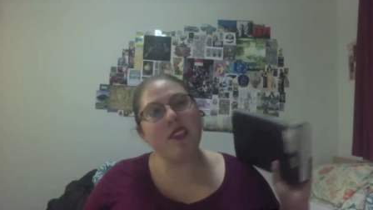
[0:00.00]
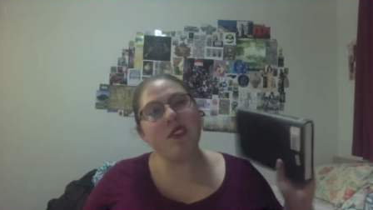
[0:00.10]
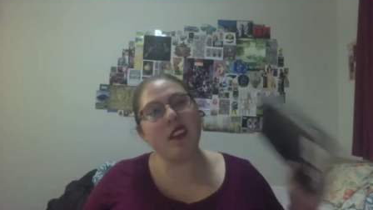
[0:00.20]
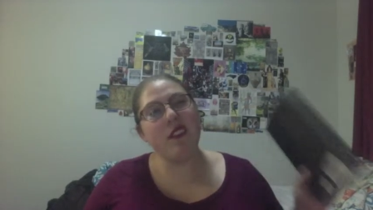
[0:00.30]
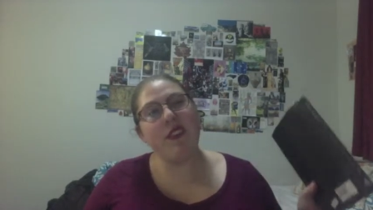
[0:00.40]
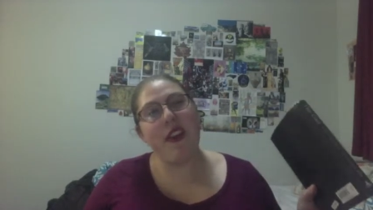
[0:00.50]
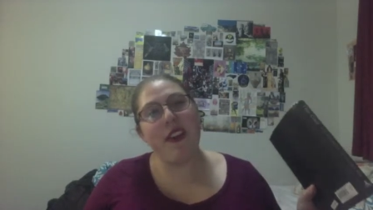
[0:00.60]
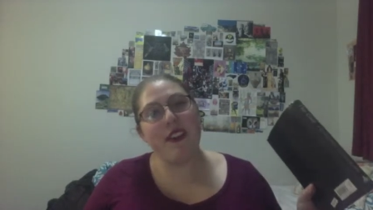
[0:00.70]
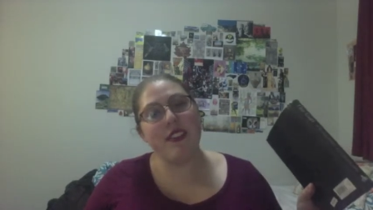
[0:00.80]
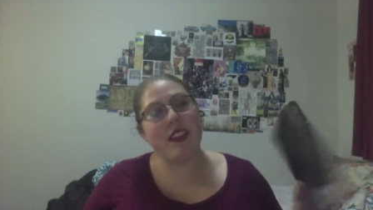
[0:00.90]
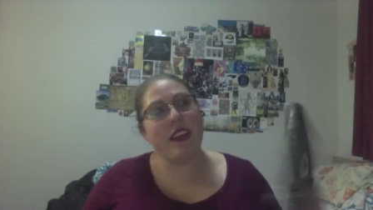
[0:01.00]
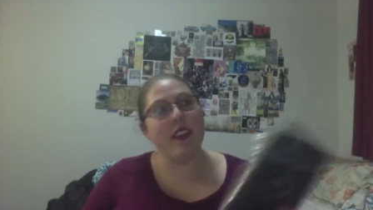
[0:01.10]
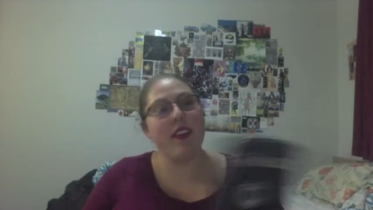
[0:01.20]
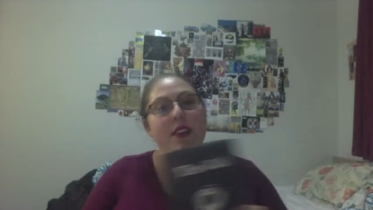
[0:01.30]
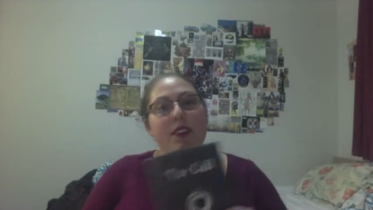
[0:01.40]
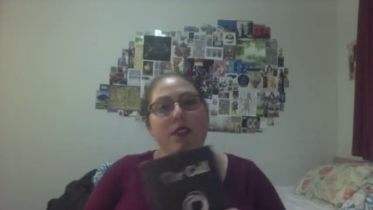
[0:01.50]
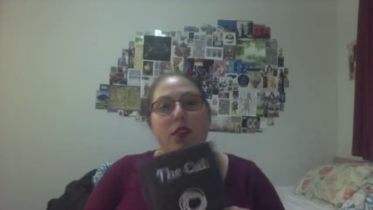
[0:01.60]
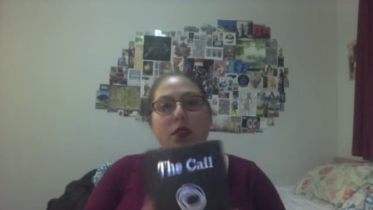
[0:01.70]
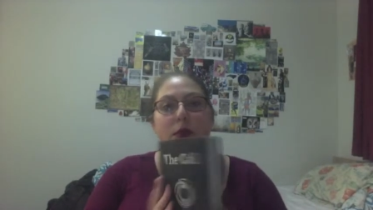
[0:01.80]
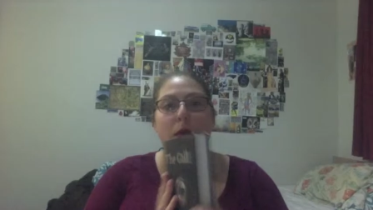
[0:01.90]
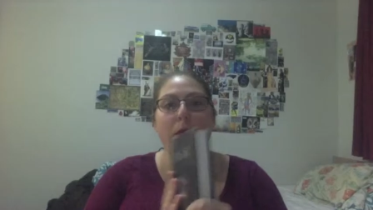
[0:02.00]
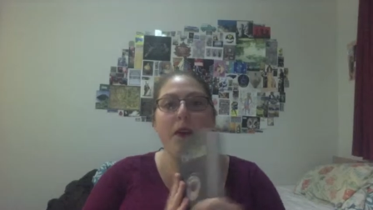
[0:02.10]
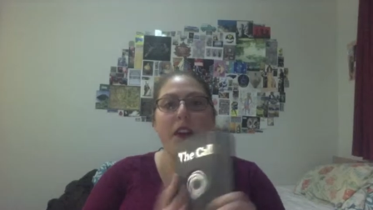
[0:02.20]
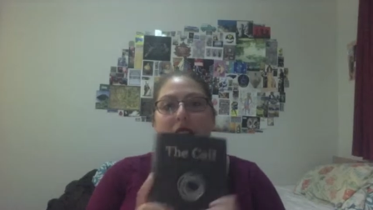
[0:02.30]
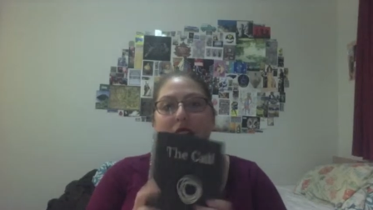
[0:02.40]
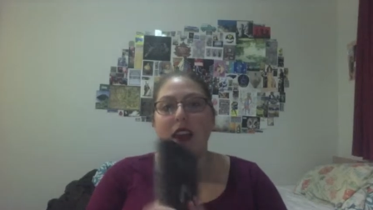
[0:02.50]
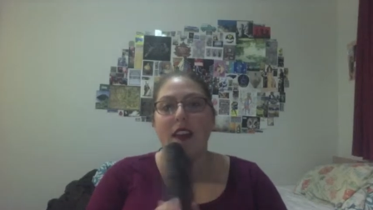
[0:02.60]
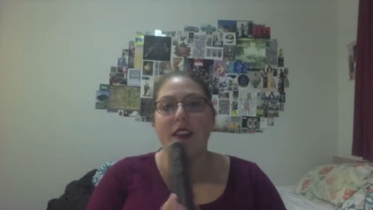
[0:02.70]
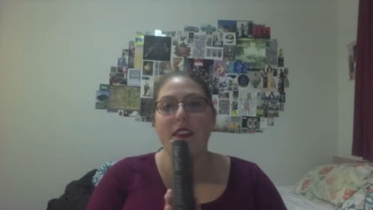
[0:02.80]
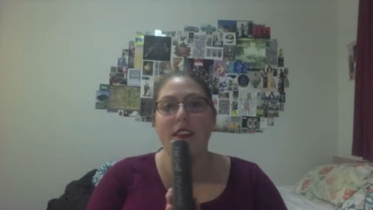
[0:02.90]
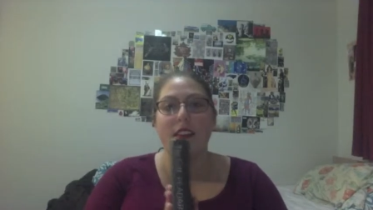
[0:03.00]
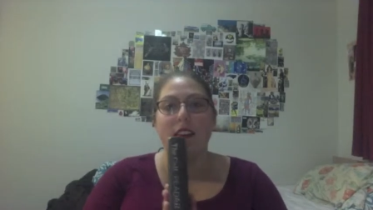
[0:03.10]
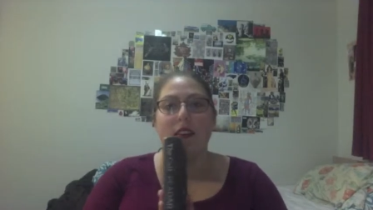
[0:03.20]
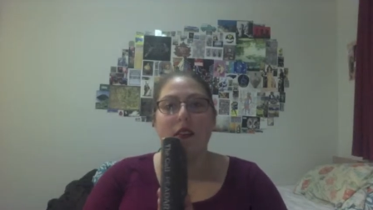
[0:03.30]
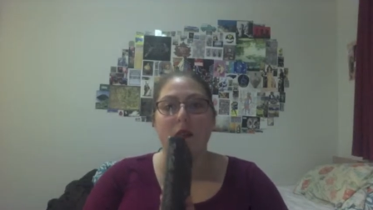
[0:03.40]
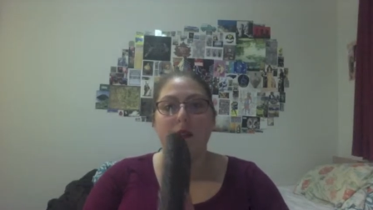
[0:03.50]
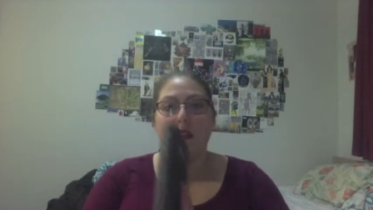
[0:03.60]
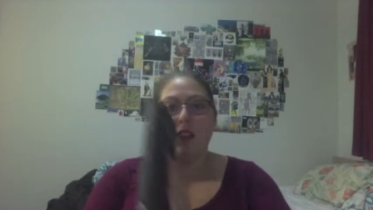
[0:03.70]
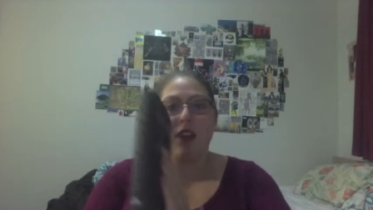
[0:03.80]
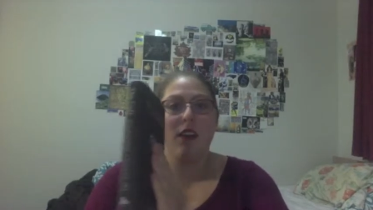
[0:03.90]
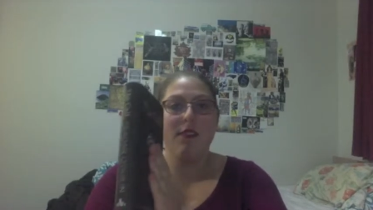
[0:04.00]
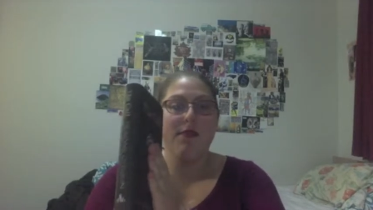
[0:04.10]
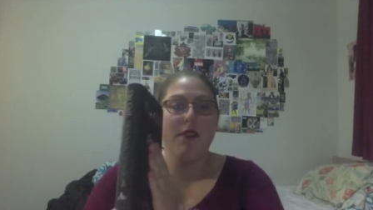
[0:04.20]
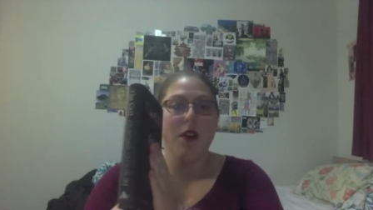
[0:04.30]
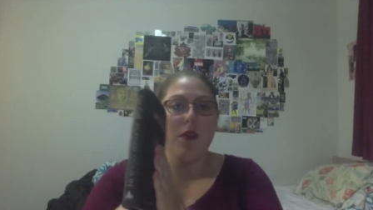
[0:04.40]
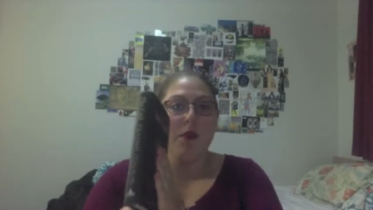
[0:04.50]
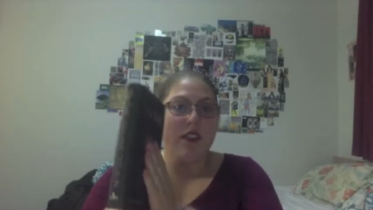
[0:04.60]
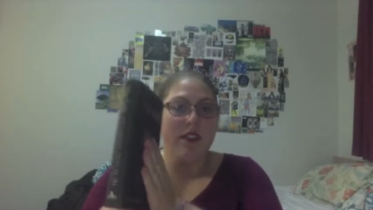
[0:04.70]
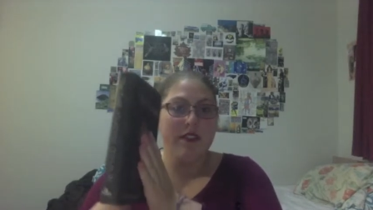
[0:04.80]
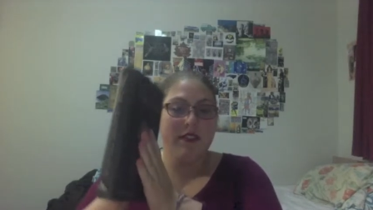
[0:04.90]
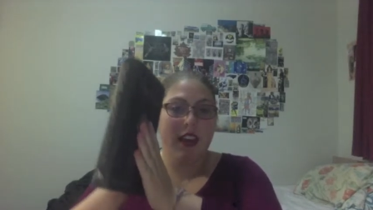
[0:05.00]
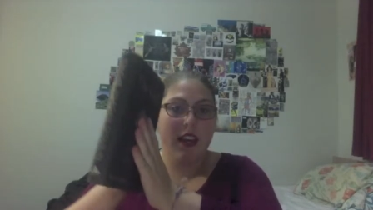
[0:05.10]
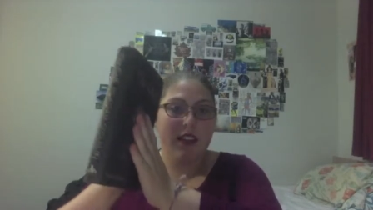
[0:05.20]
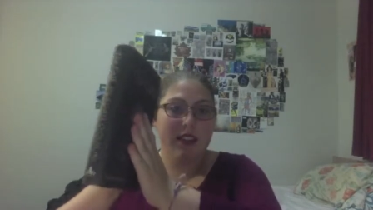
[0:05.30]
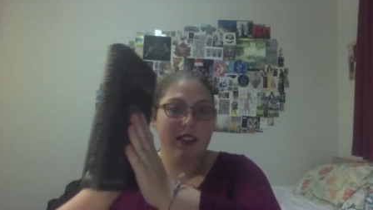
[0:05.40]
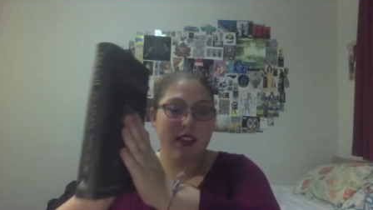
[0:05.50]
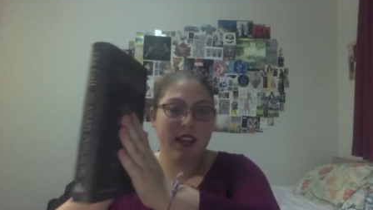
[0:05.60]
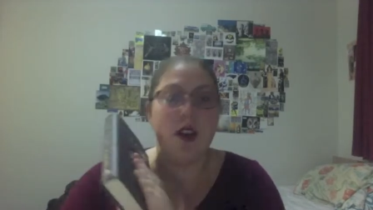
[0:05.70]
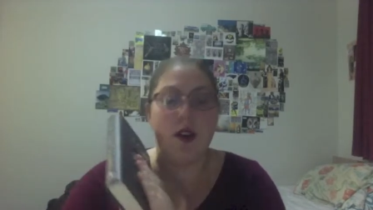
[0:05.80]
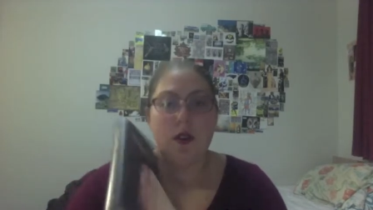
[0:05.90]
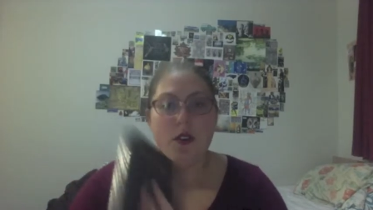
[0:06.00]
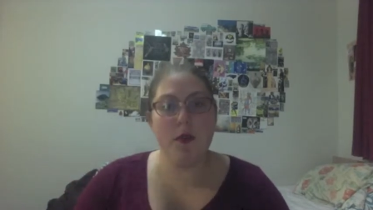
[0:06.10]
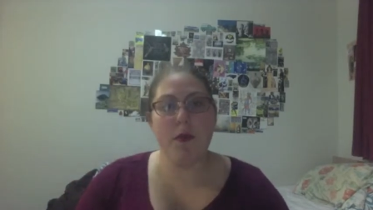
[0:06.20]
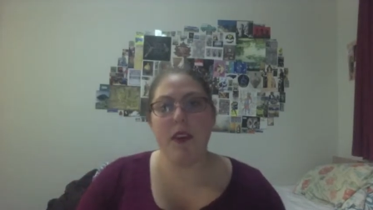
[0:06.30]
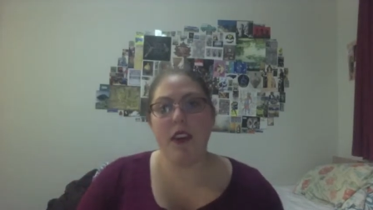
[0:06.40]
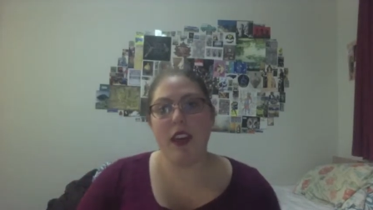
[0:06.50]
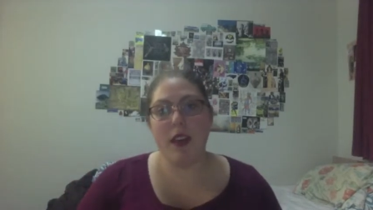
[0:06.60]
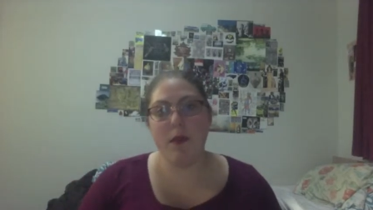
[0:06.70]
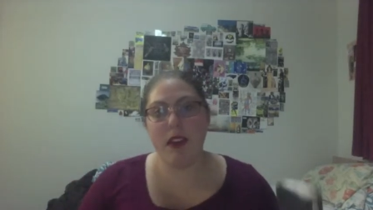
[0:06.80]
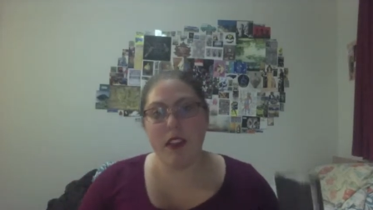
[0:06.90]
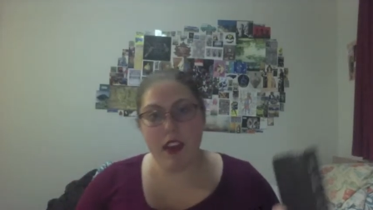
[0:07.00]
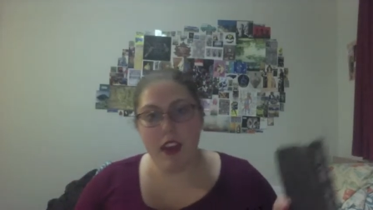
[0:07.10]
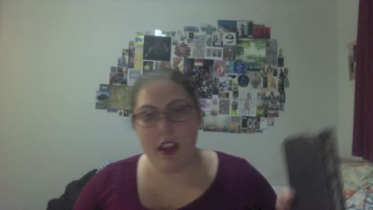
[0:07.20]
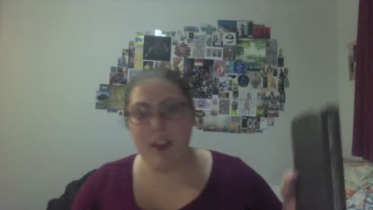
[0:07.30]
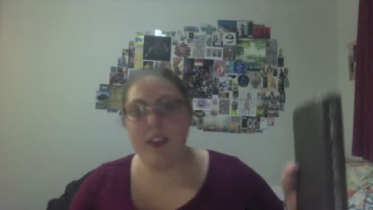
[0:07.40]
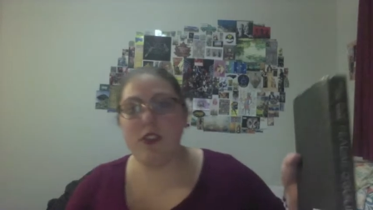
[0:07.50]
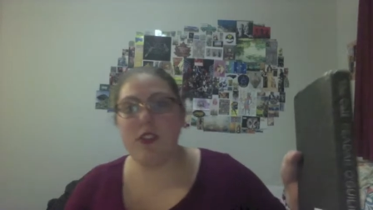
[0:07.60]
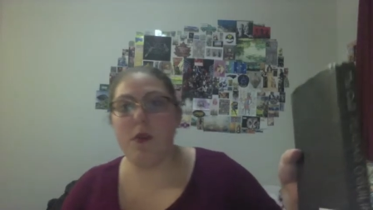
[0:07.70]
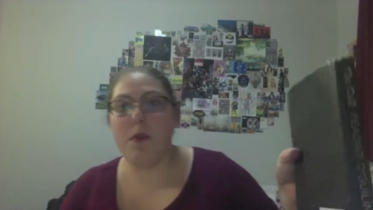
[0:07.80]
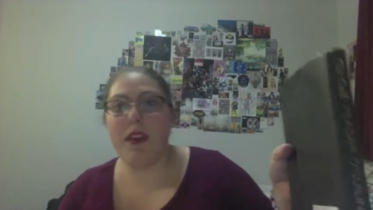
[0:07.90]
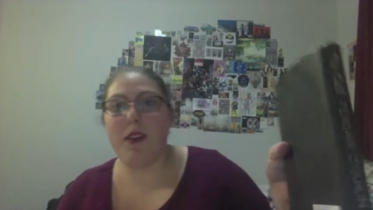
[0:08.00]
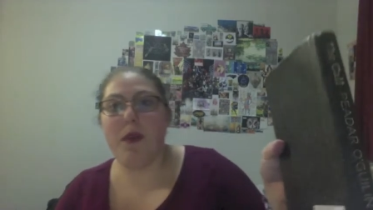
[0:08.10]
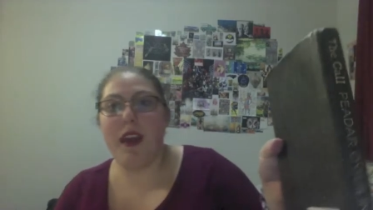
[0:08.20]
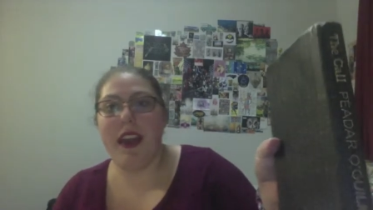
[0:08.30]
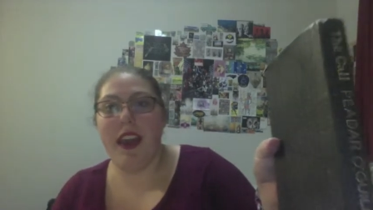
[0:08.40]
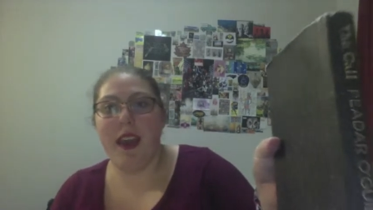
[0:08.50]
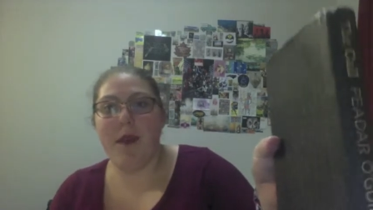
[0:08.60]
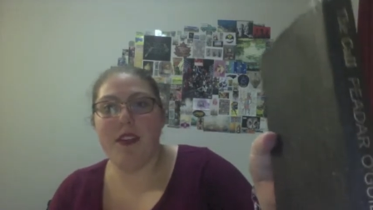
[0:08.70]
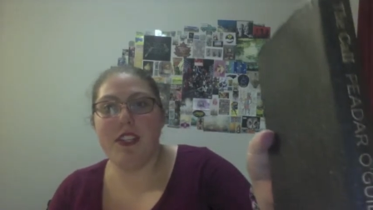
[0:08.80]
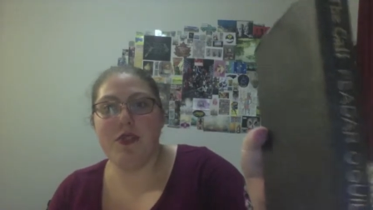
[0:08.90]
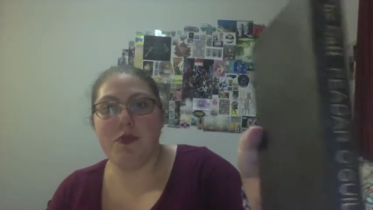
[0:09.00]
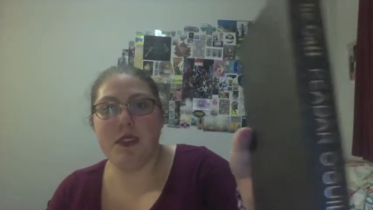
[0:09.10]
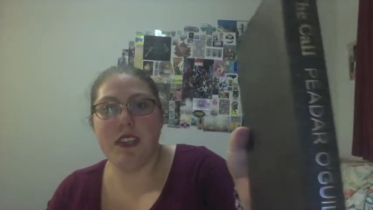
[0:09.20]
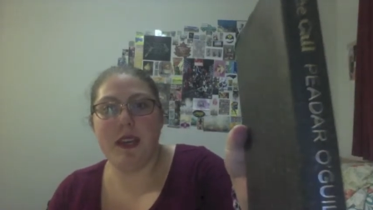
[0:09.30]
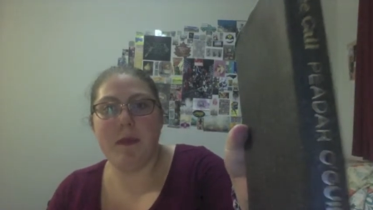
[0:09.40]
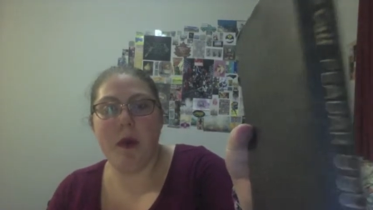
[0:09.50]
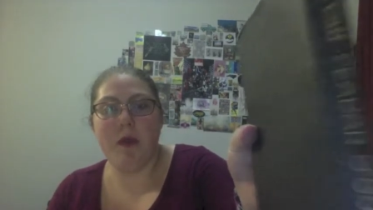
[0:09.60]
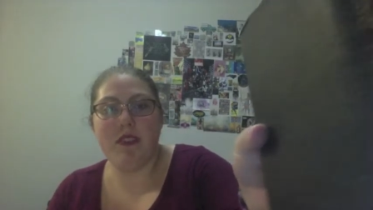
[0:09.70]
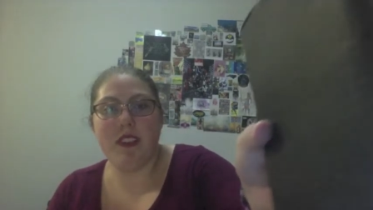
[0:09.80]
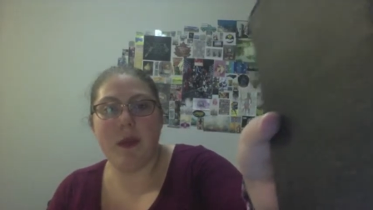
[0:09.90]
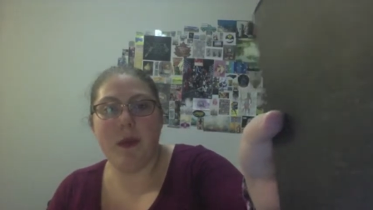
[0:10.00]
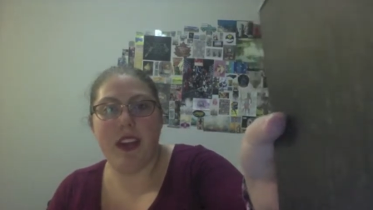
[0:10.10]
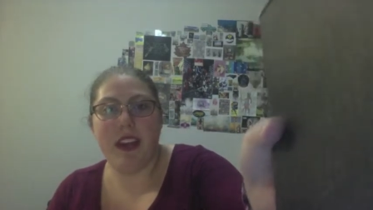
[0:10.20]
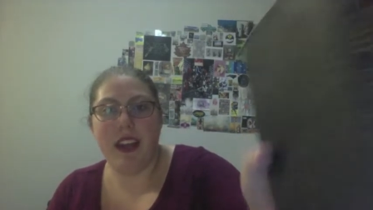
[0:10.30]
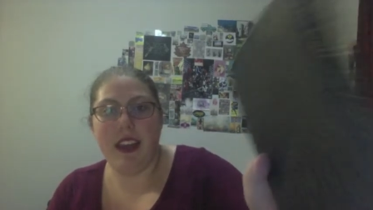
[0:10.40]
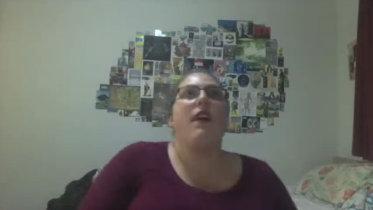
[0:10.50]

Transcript: got fairies in it. So, do we put it in the shelf with fantasy or do we put it in with dystopian YA, which is really mostly what it is?